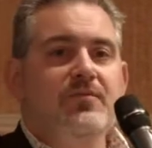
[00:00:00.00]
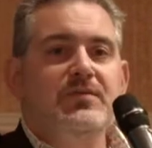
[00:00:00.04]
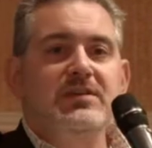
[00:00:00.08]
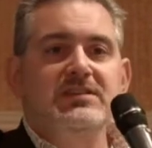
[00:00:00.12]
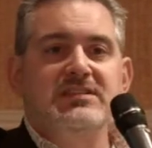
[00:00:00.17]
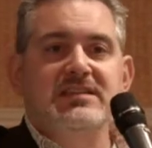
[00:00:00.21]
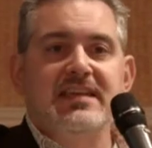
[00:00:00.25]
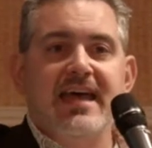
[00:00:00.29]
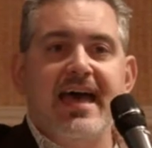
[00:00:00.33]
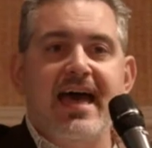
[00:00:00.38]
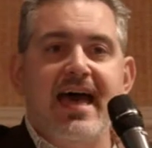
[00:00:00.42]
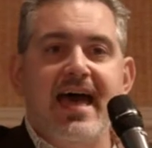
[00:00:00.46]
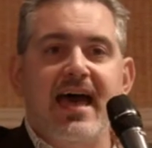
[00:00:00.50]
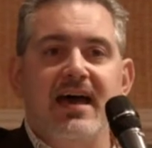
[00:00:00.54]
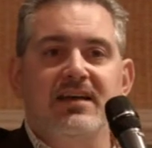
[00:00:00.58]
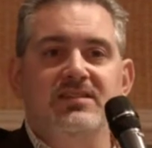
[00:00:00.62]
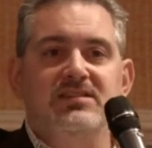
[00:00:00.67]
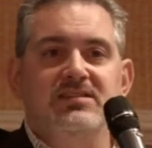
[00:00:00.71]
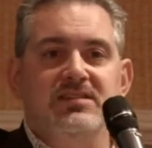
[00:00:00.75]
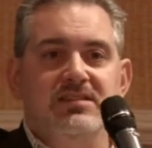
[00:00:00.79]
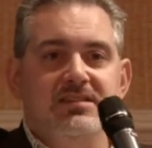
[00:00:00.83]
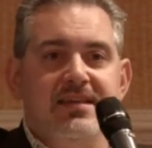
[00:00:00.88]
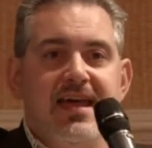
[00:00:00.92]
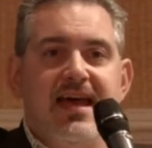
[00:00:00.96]
the
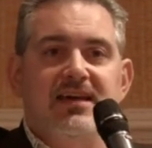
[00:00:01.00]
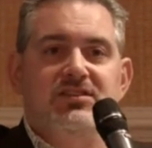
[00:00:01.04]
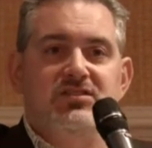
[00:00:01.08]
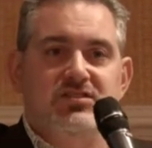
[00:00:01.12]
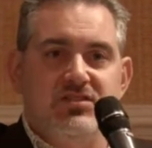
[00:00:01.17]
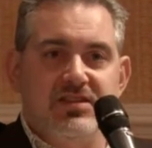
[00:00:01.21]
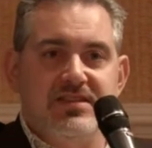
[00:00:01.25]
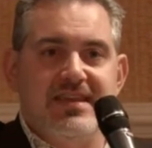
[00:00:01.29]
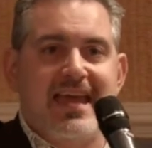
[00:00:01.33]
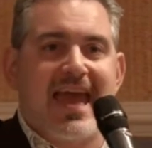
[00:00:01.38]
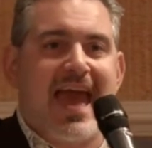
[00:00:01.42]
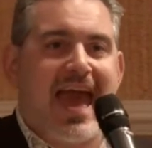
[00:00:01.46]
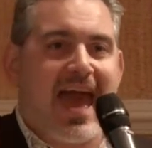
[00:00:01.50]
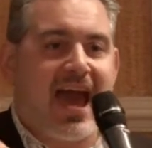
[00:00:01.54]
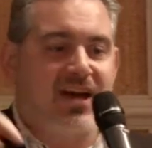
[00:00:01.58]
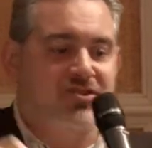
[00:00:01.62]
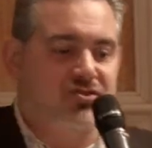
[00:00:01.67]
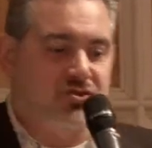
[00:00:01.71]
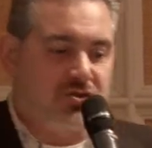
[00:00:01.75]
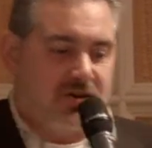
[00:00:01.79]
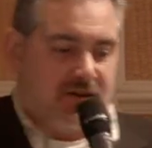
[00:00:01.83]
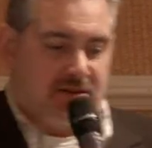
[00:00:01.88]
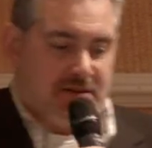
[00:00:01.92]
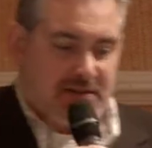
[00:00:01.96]
text next to the
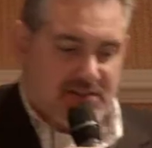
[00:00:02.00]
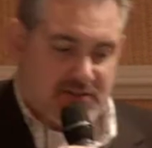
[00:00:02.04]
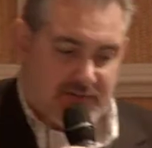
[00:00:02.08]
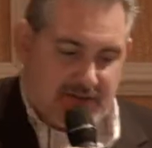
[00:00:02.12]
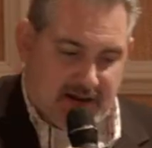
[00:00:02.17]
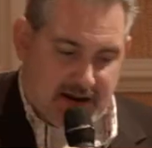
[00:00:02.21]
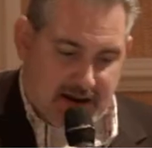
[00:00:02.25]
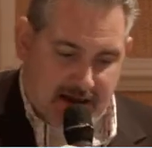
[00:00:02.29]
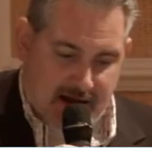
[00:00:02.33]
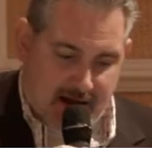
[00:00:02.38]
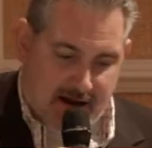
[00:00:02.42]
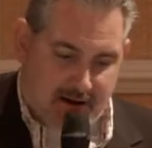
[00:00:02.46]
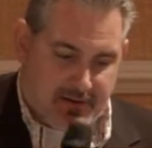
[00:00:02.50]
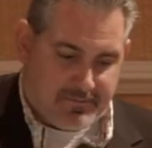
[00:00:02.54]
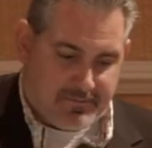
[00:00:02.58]
action video.